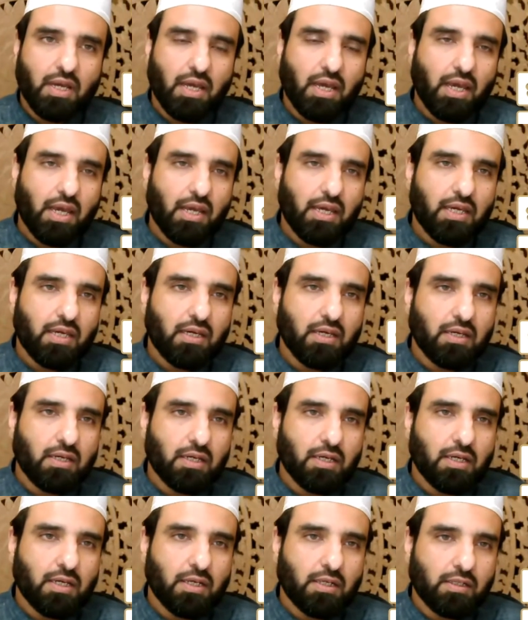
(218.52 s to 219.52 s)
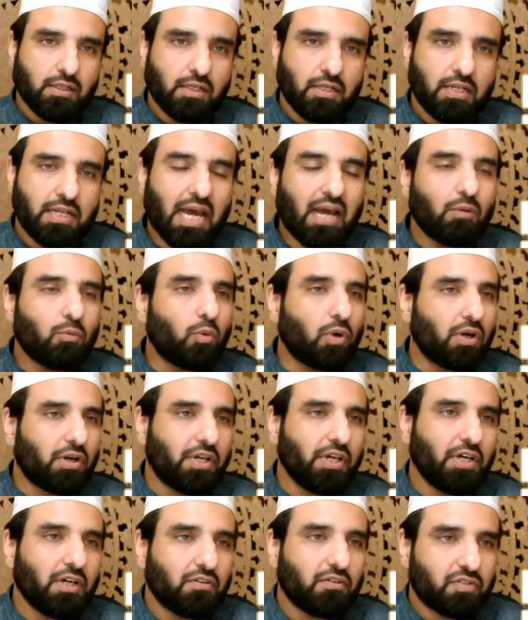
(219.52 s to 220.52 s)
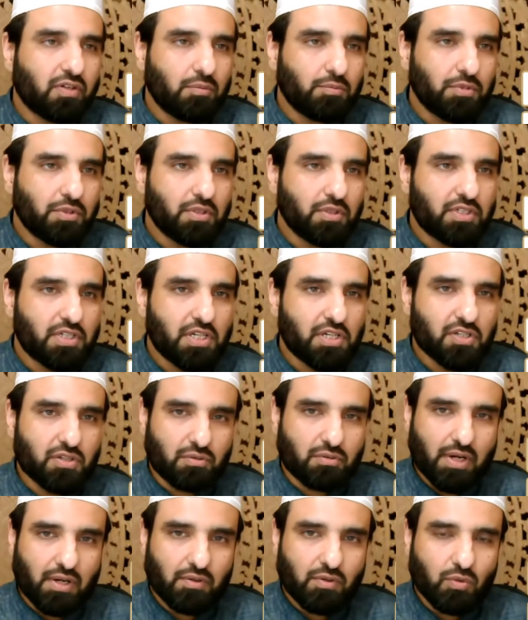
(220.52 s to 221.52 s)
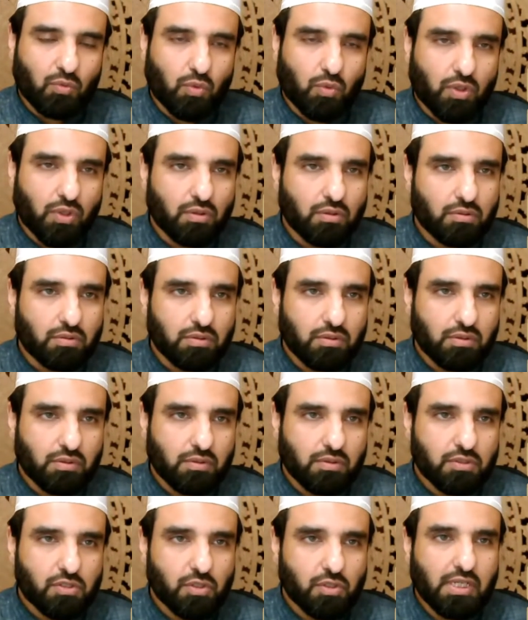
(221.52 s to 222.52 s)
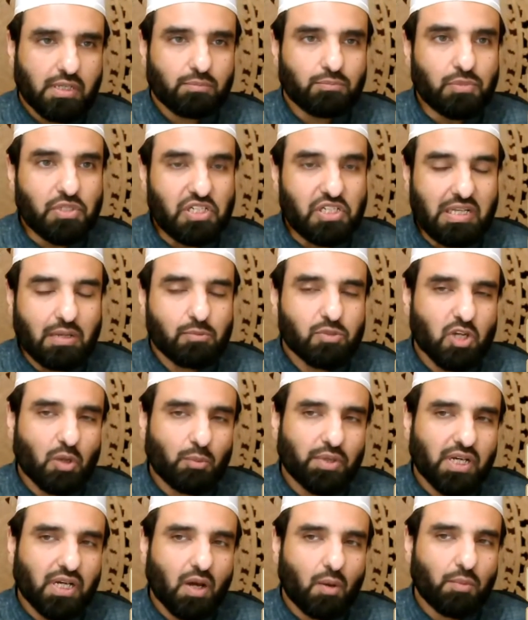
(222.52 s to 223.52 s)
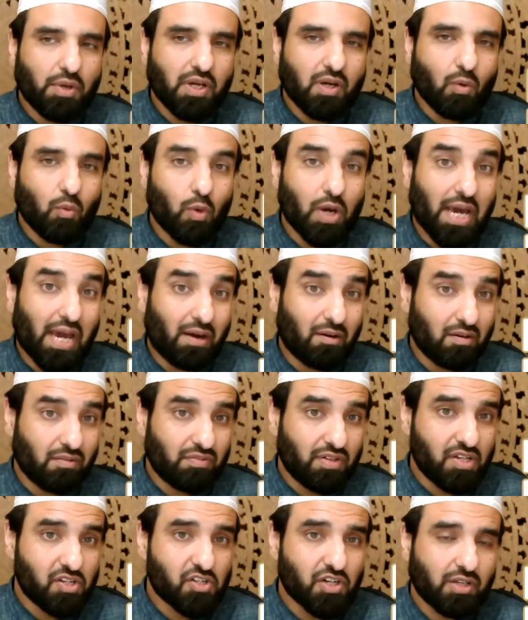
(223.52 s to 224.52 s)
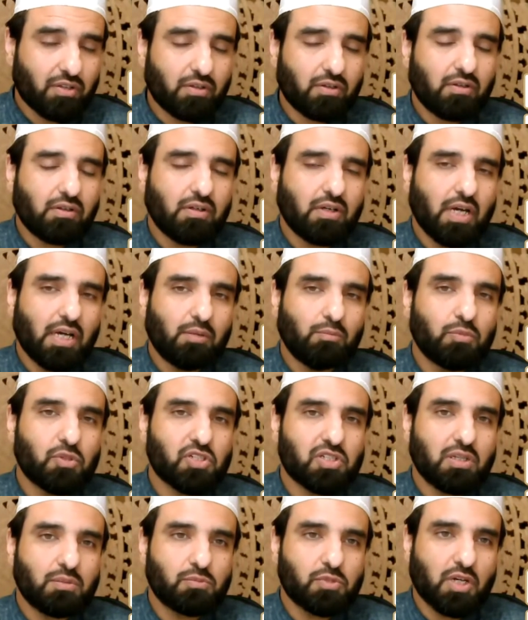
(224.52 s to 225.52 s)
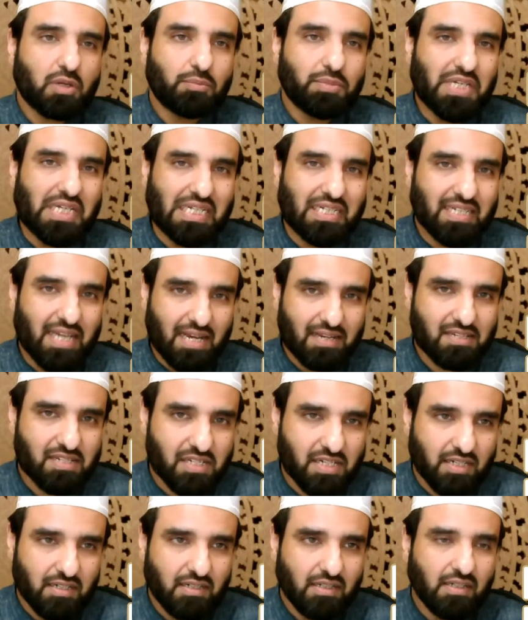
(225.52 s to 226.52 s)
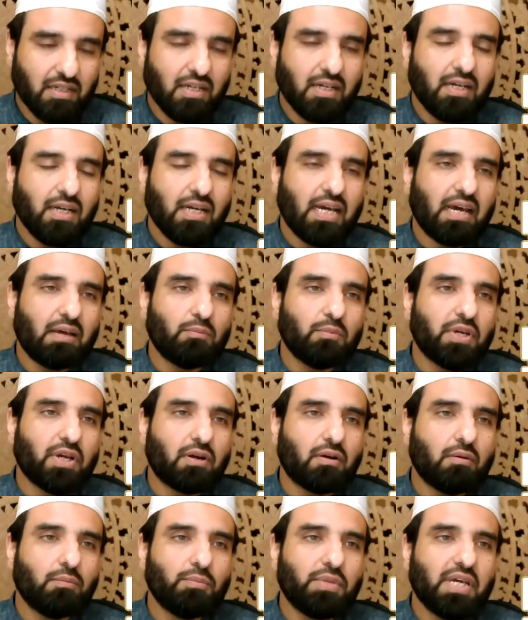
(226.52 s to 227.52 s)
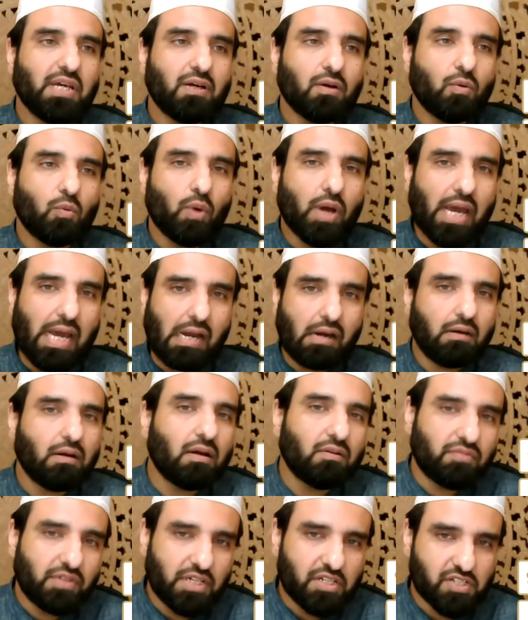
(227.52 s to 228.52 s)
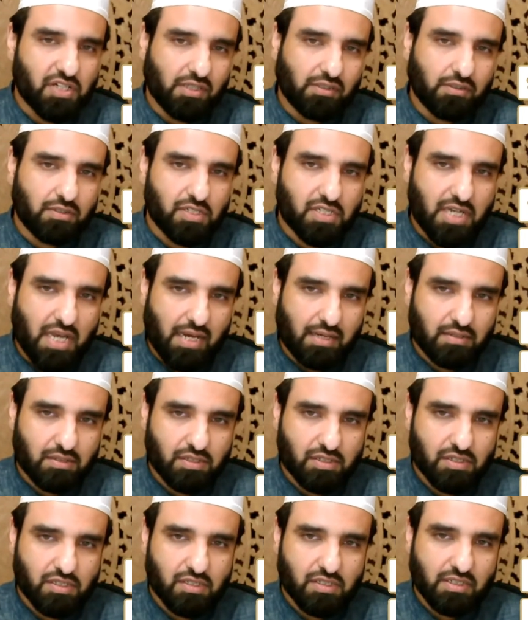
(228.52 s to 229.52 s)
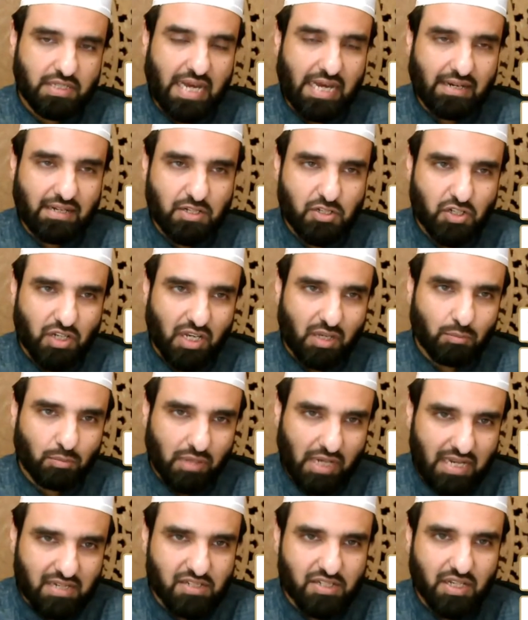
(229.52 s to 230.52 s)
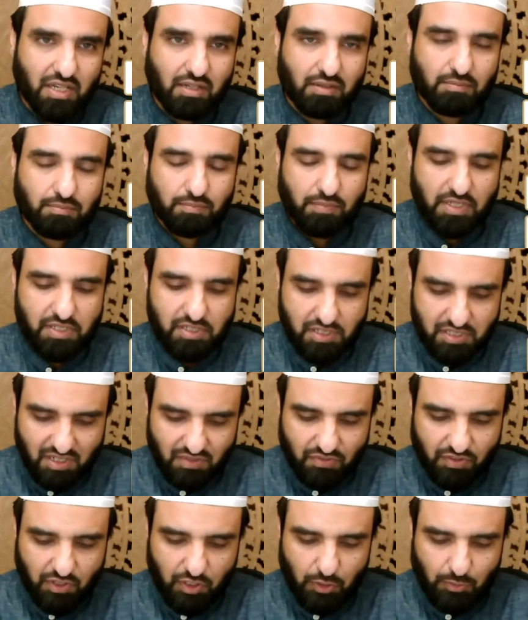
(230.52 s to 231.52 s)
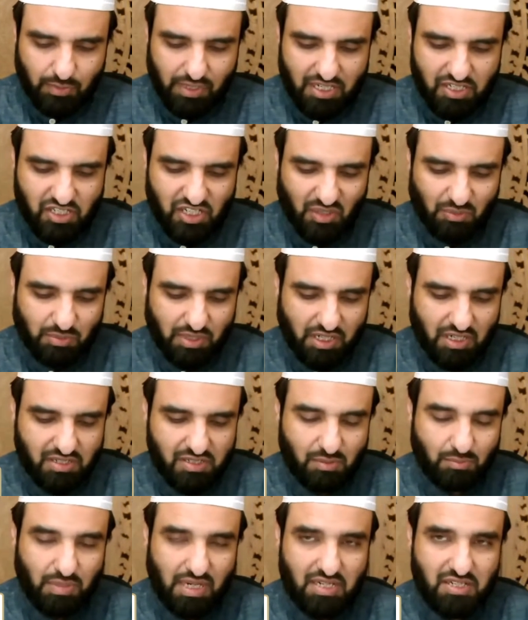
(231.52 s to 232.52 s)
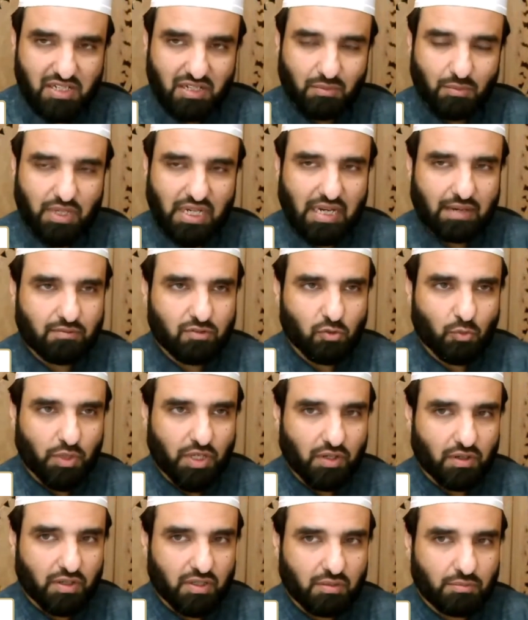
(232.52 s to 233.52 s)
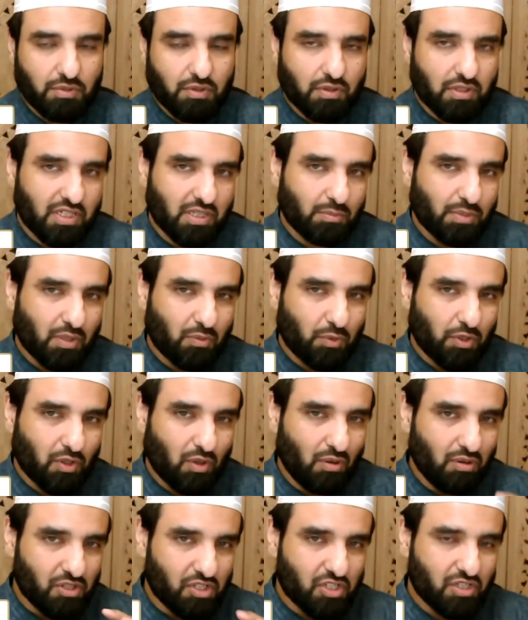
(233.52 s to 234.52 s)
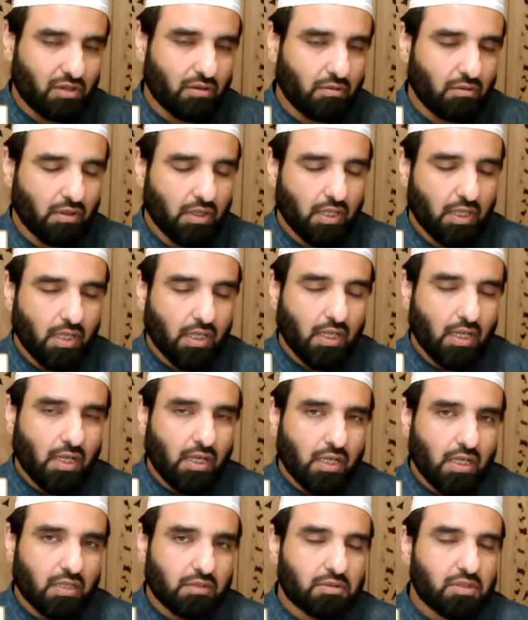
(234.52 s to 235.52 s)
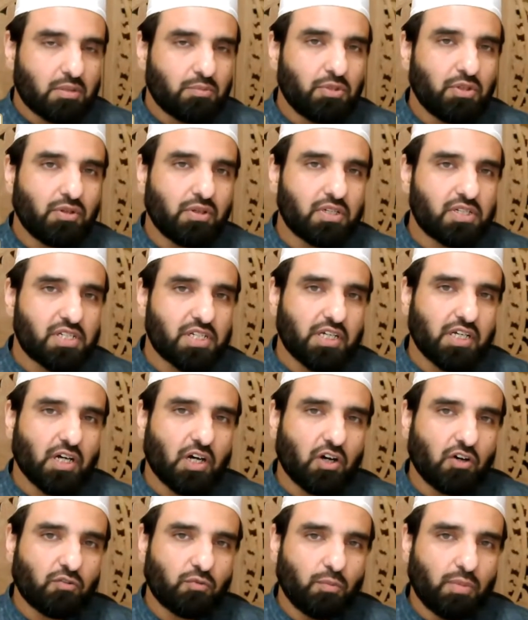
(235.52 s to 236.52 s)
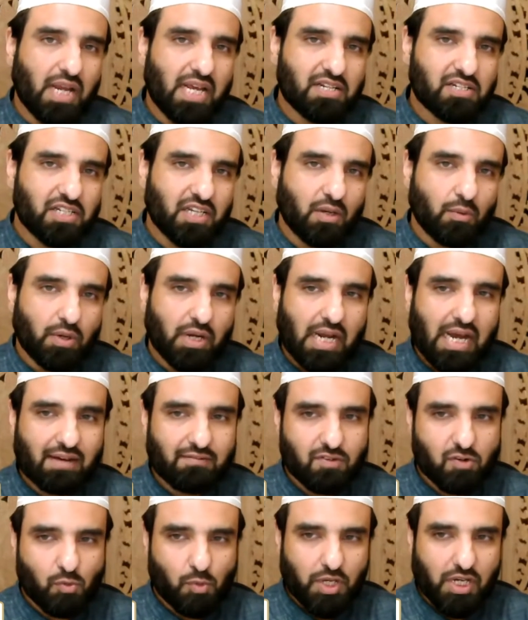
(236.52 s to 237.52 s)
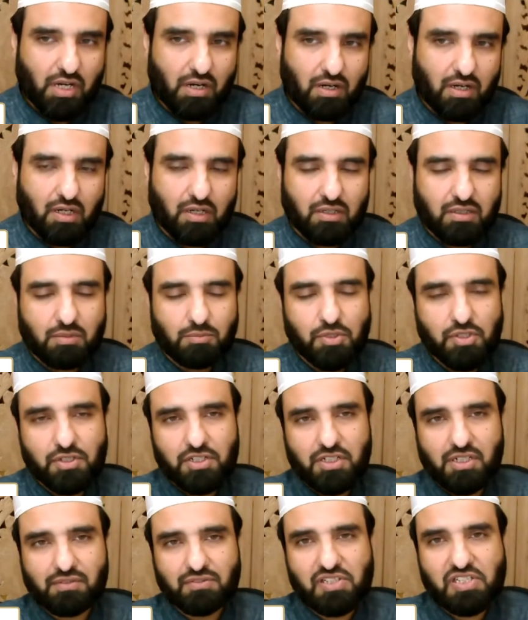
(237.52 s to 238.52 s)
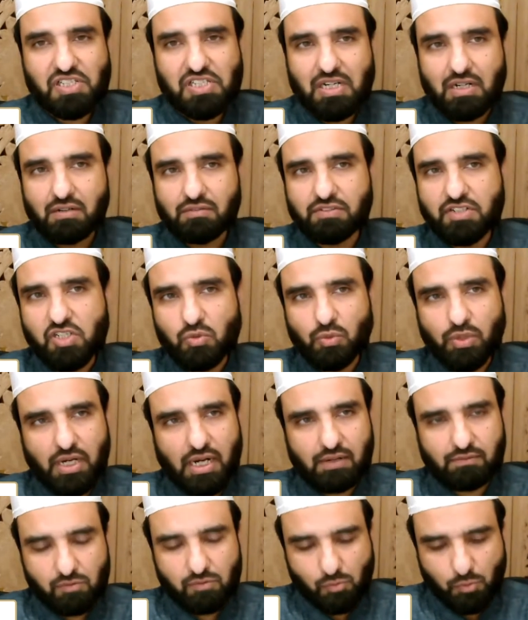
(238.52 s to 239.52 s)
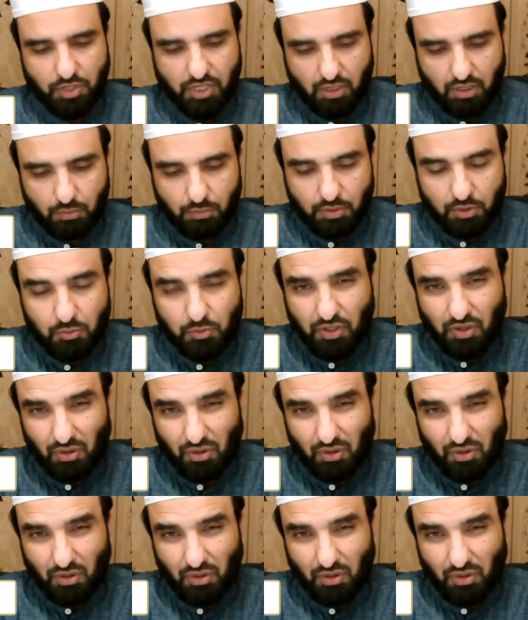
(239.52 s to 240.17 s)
a networking of communities around the world, so that Muslims are becoming aware of each other, and Muslims are being tested, and we are being aware of each other's tests. That is a blessing. It's a difficult blessing, but it's a blessing we have. So we are a community, but we're also a community of blessing wherever we are, a community of service wherever we are. But